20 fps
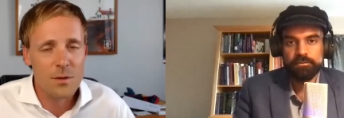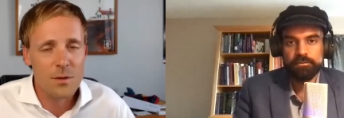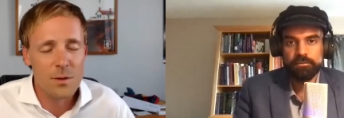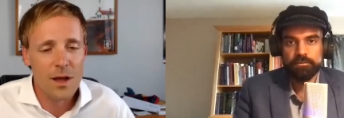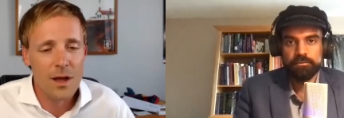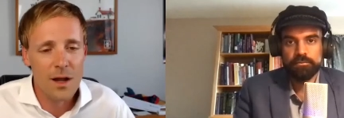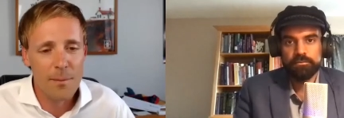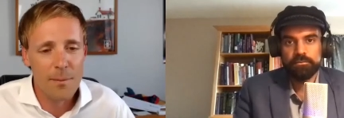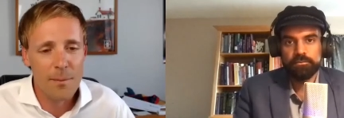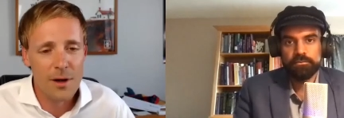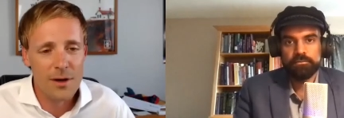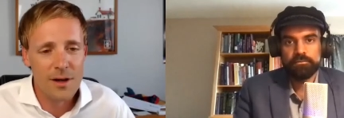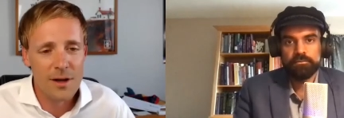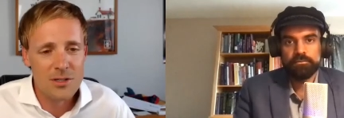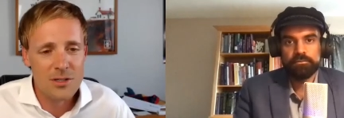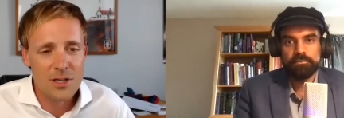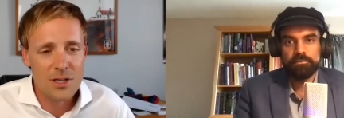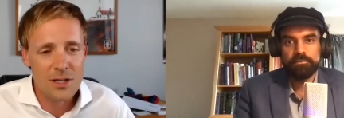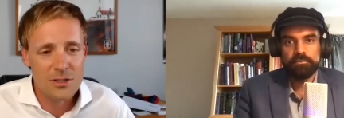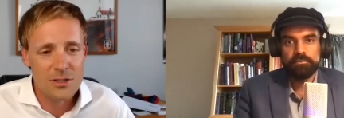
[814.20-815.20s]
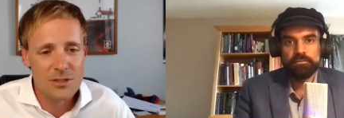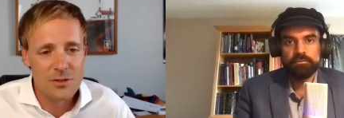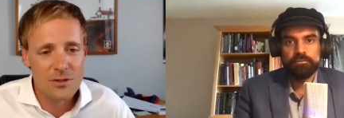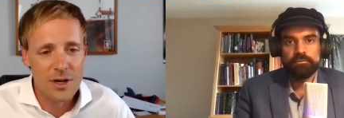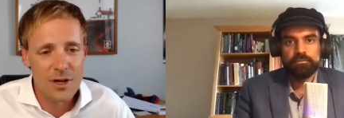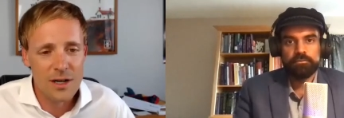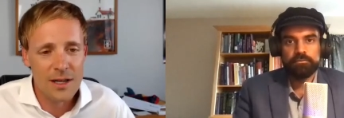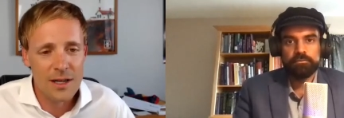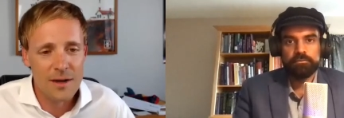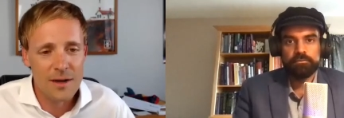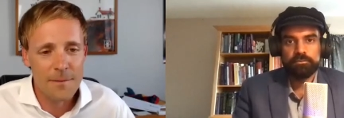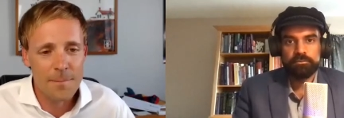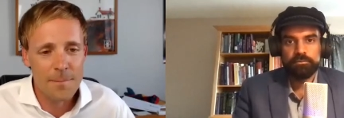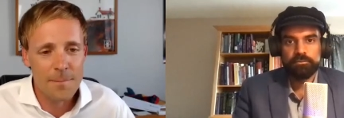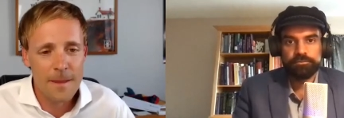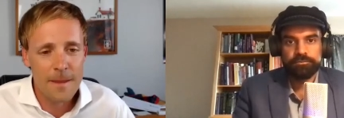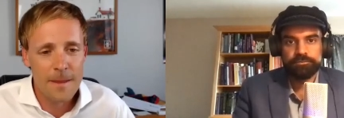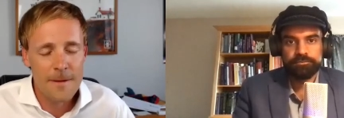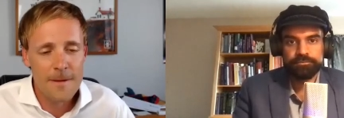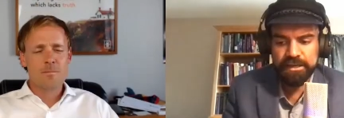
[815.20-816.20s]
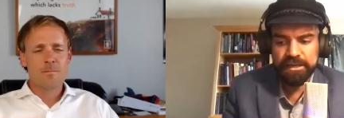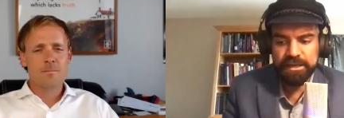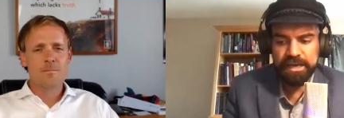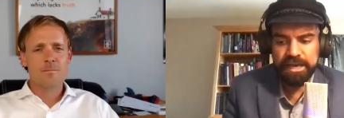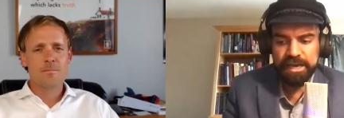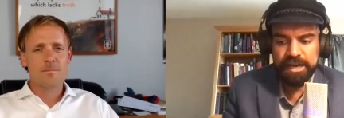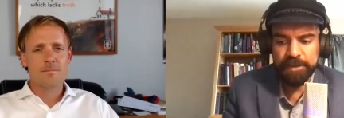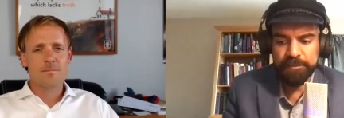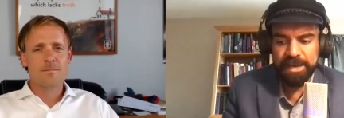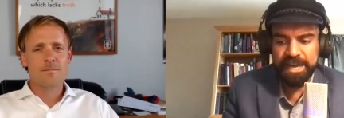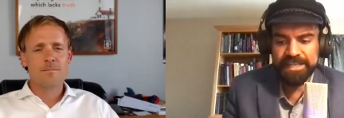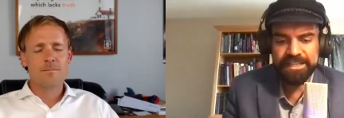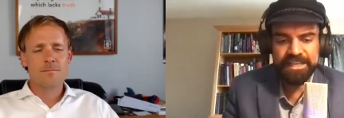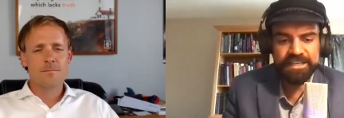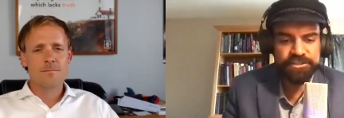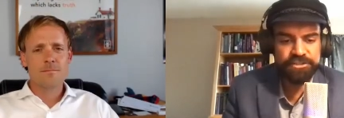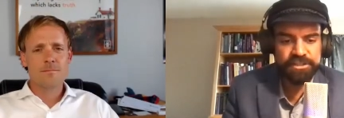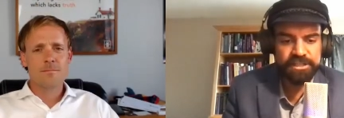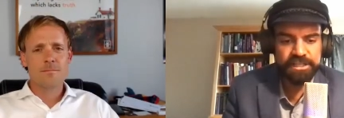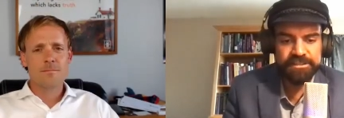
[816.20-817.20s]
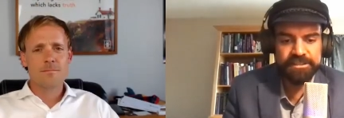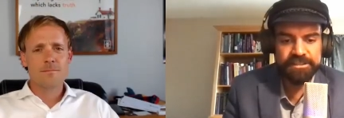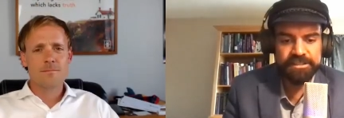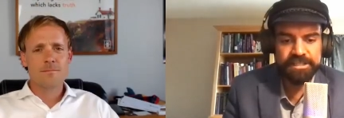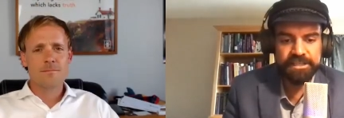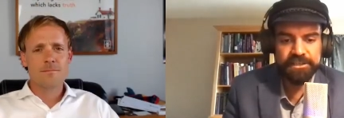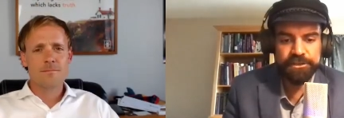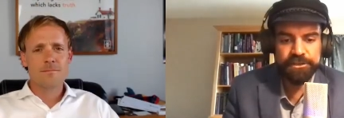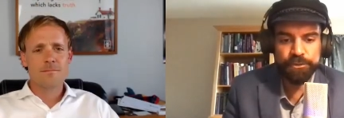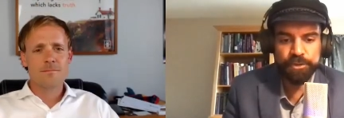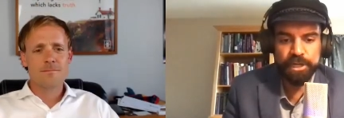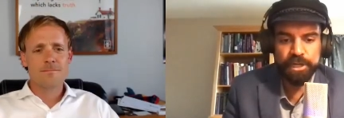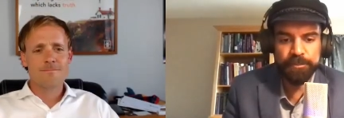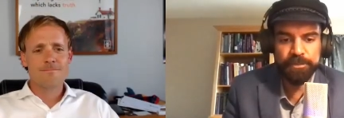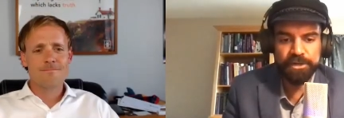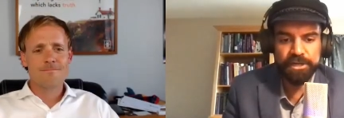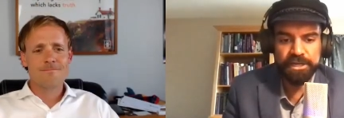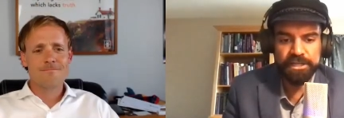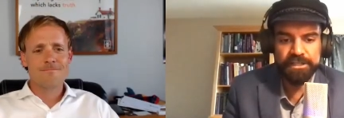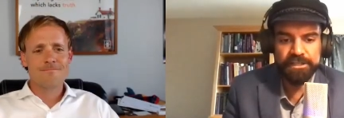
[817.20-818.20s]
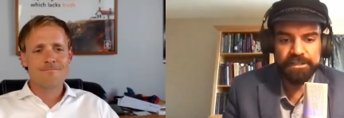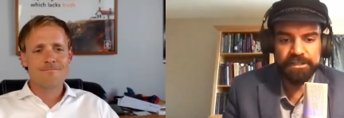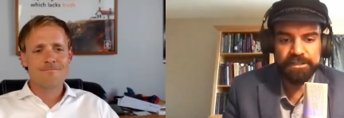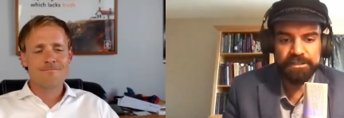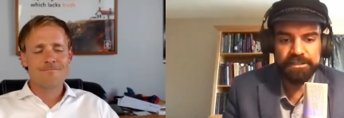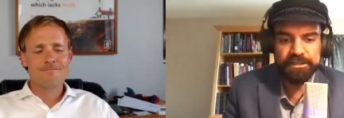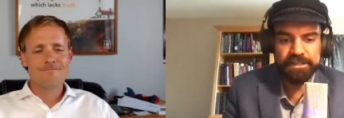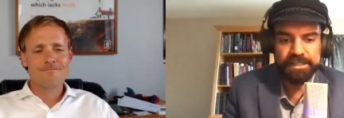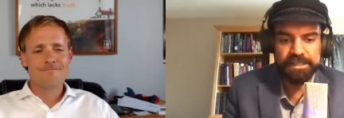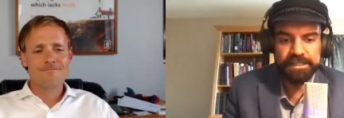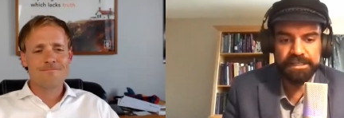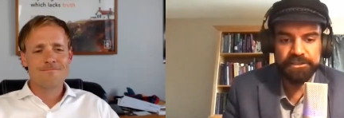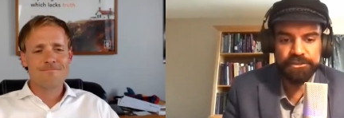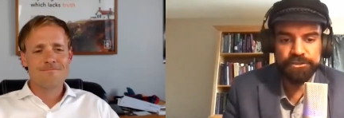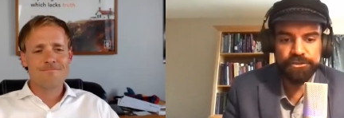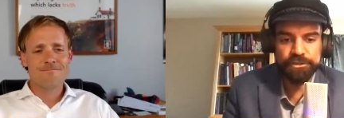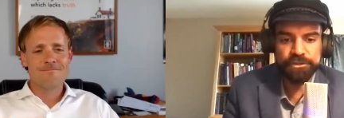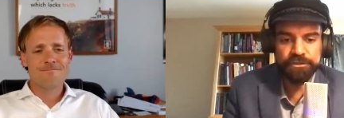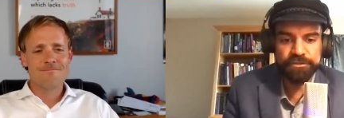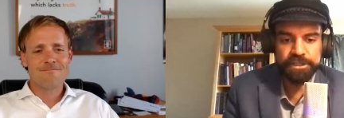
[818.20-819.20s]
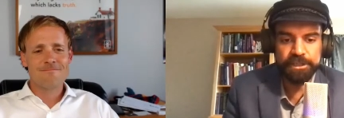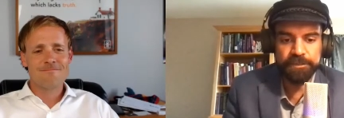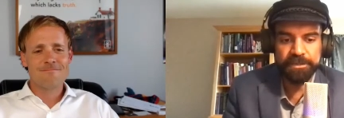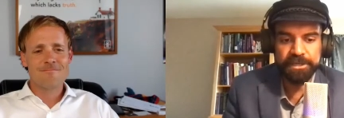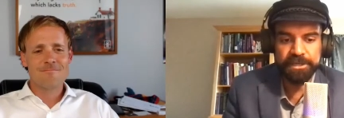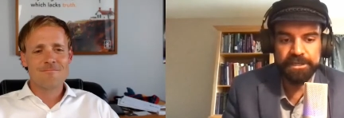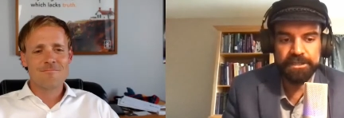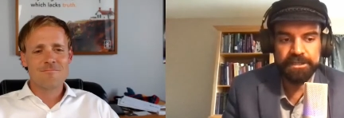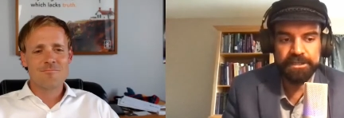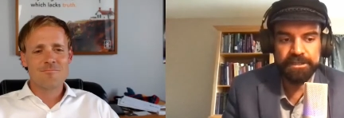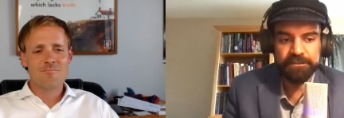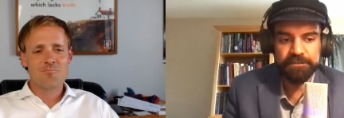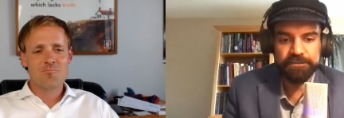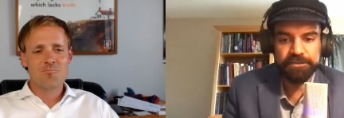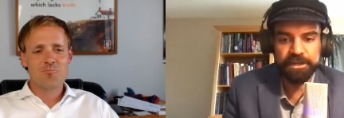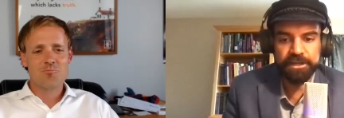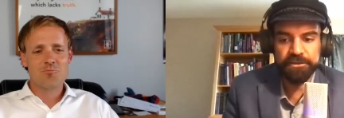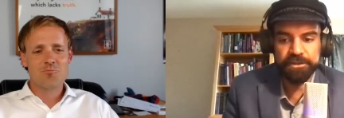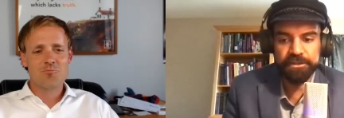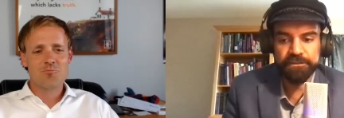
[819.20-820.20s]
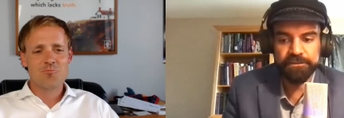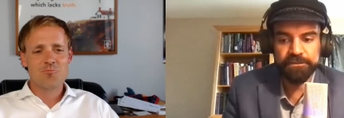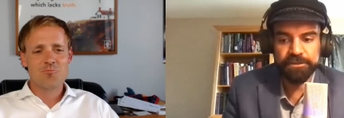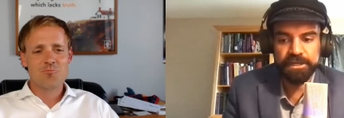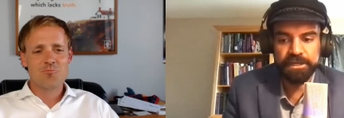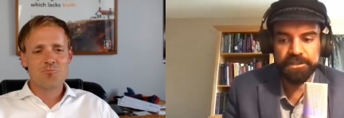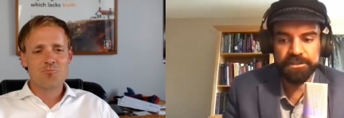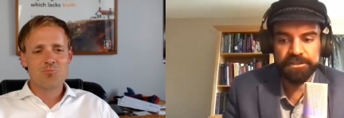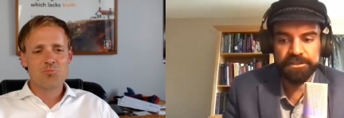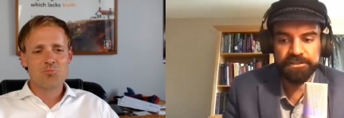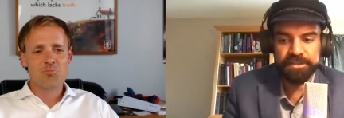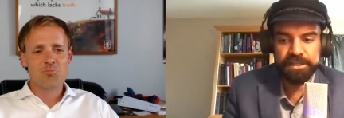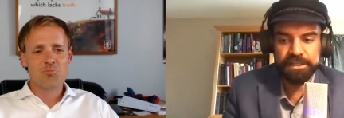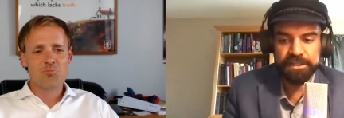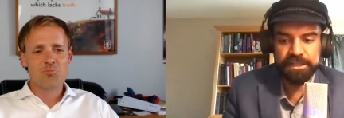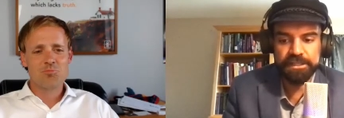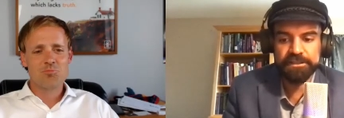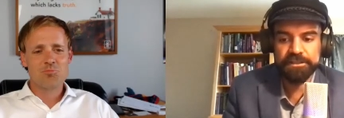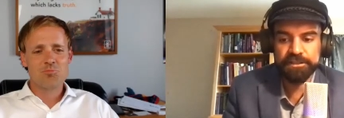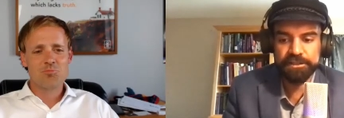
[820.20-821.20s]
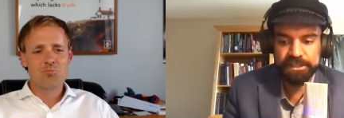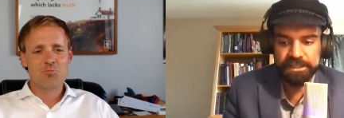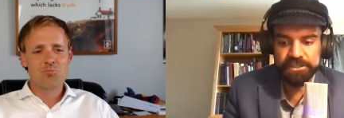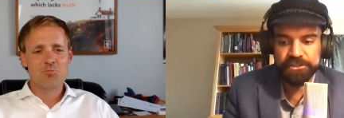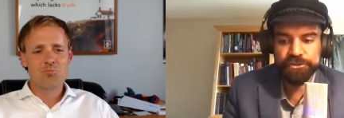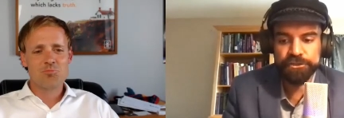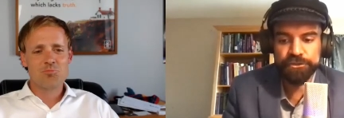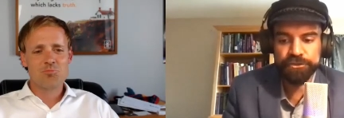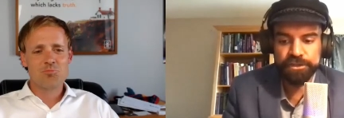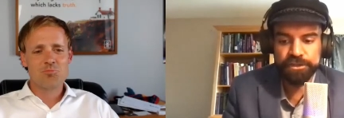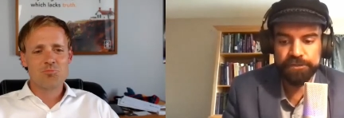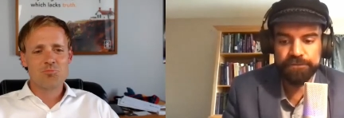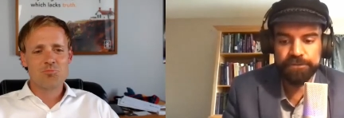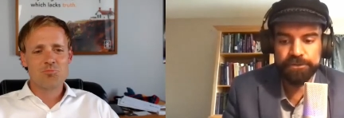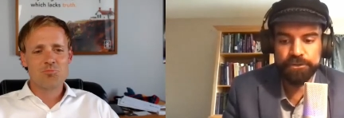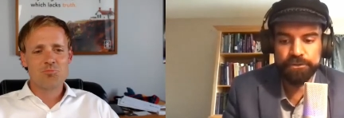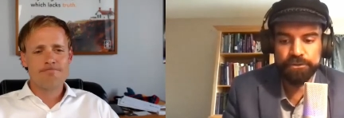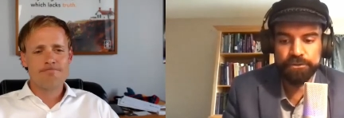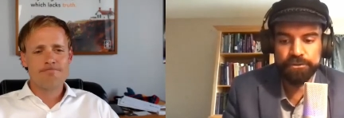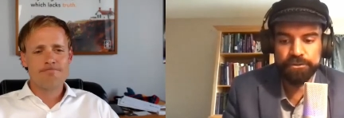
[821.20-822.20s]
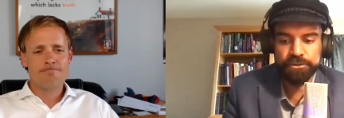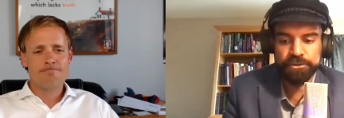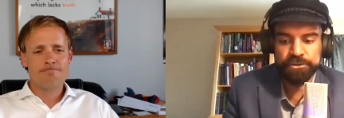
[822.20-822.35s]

Speaker 1: going on in american education right now
Speaker 2: um, I'd actually like to take you up on the issue of the American founding fathers, and I'd like to issue a few